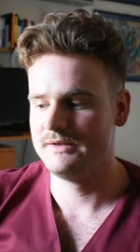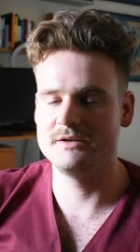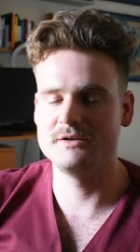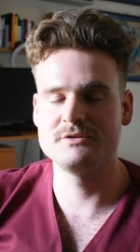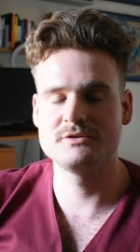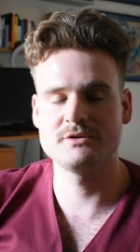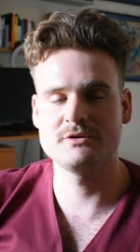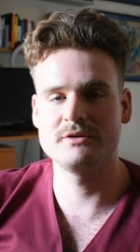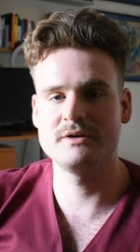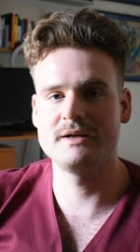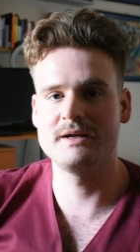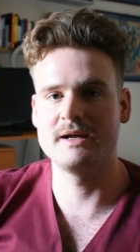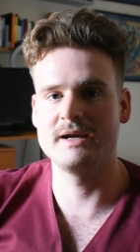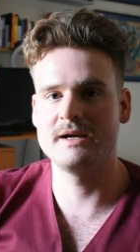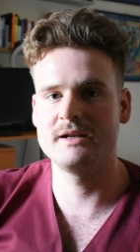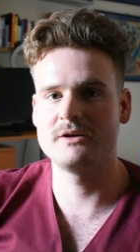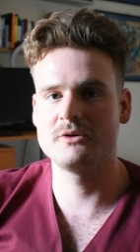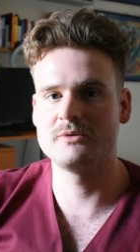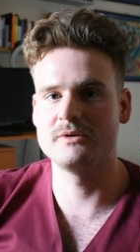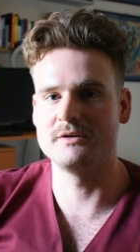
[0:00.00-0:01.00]
ensuring
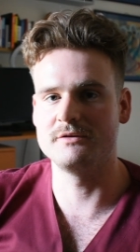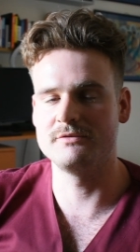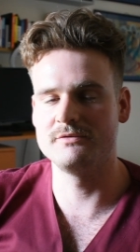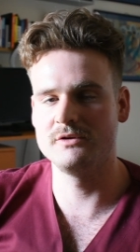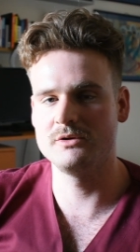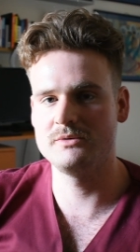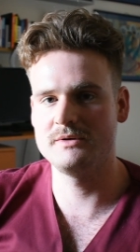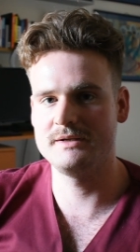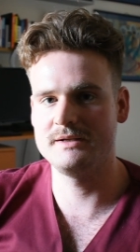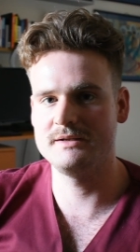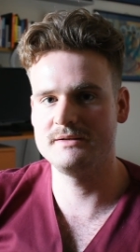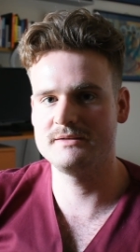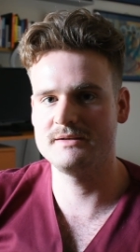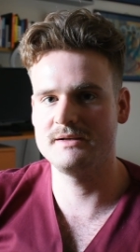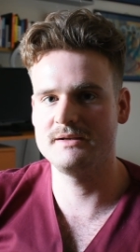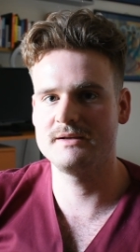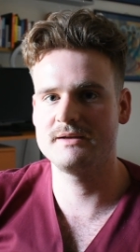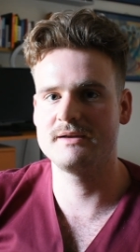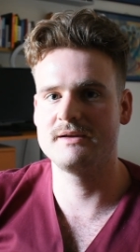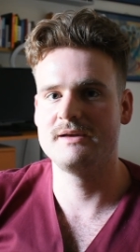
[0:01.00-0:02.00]
adequate fluid
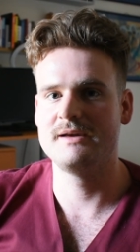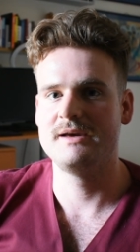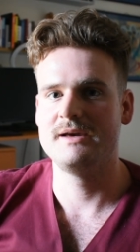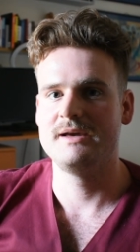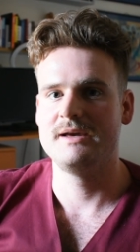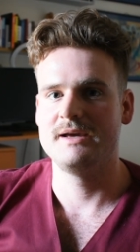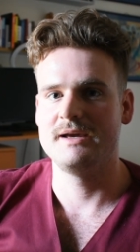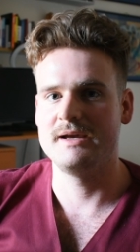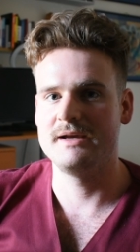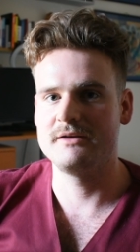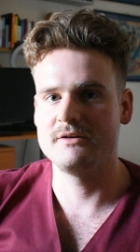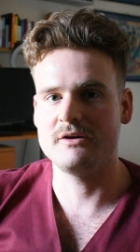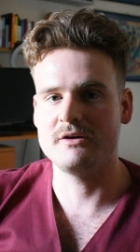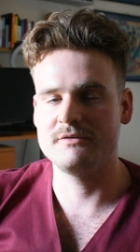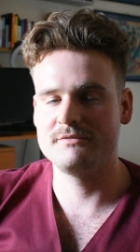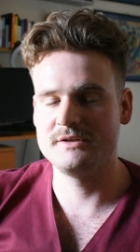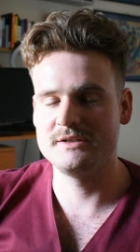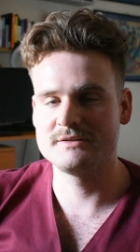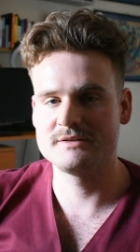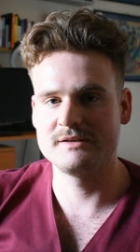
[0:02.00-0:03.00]
intake, and
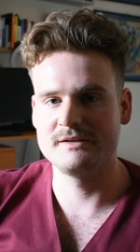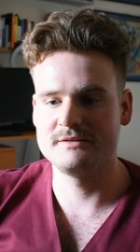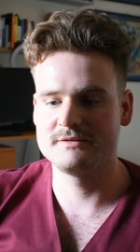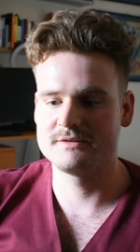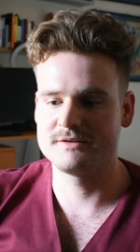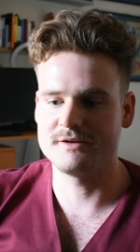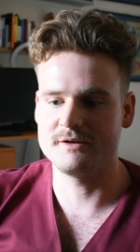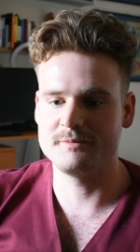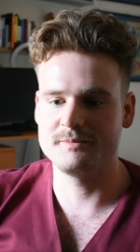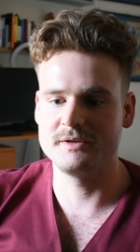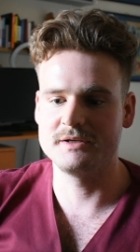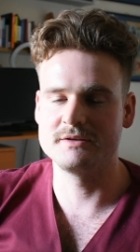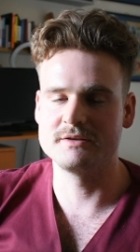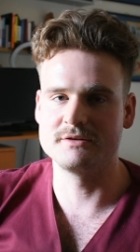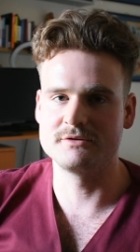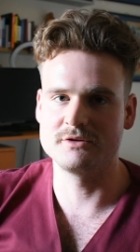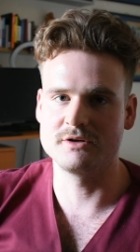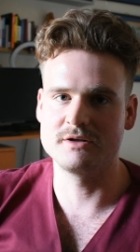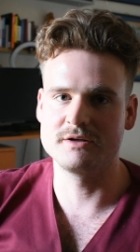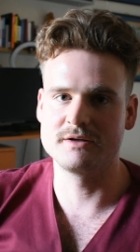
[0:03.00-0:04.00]
obviously stopping the
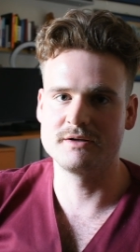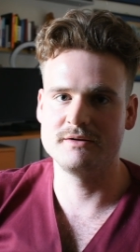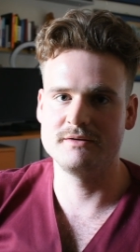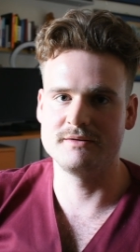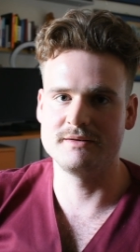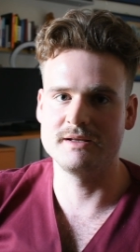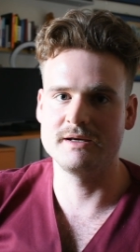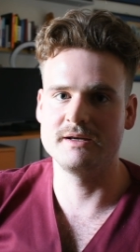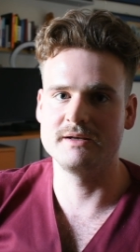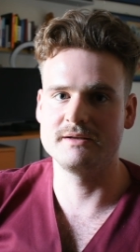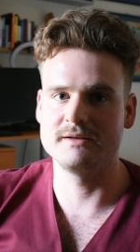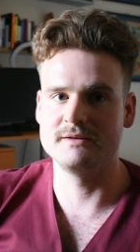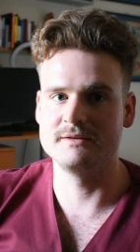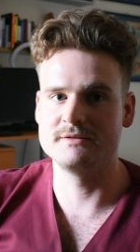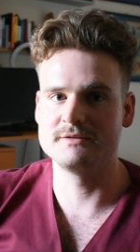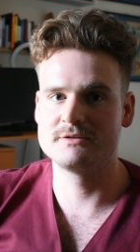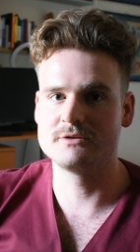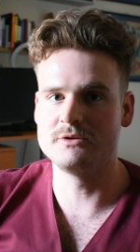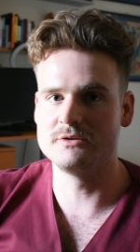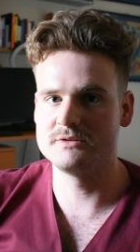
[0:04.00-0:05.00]
drug that
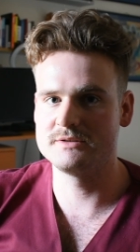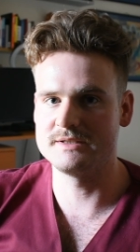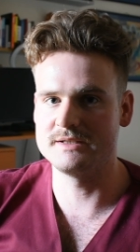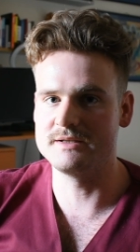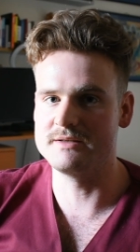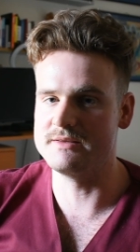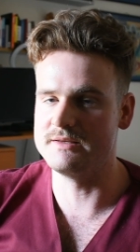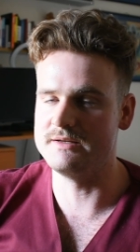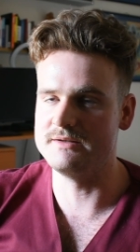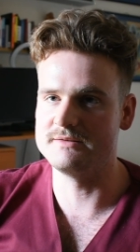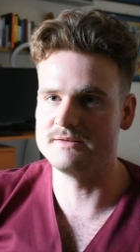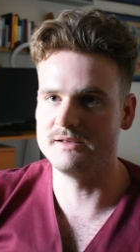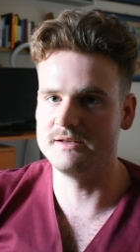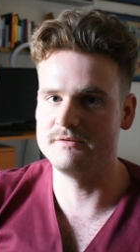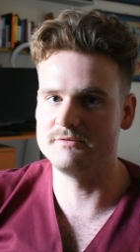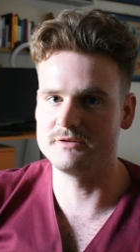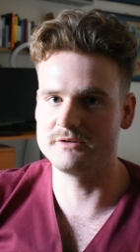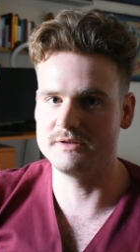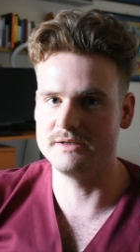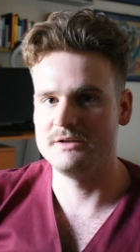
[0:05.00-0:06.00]
is causing these
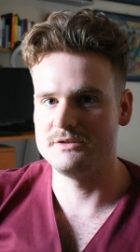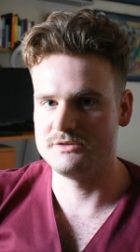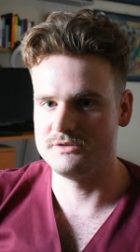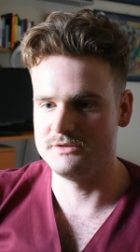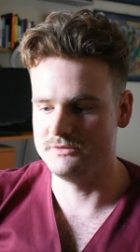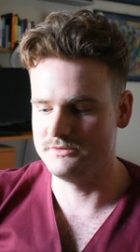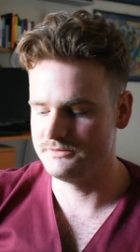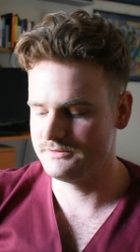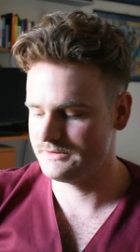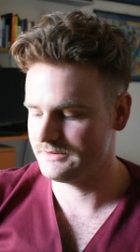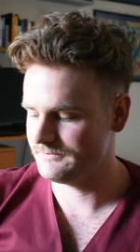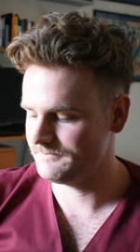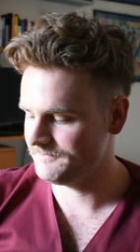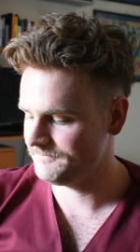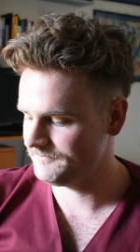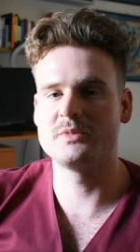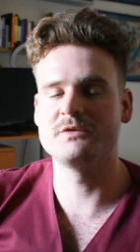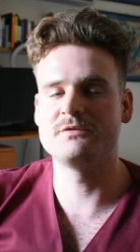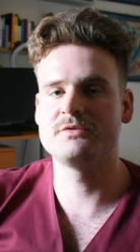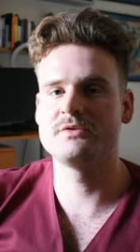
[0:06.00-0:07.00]
liver issues.
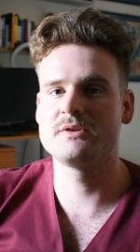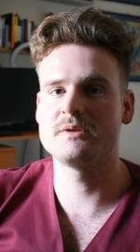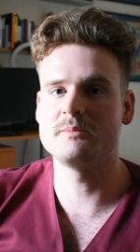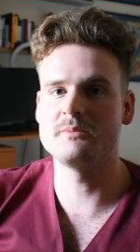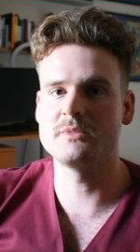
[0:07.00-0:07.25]
But for the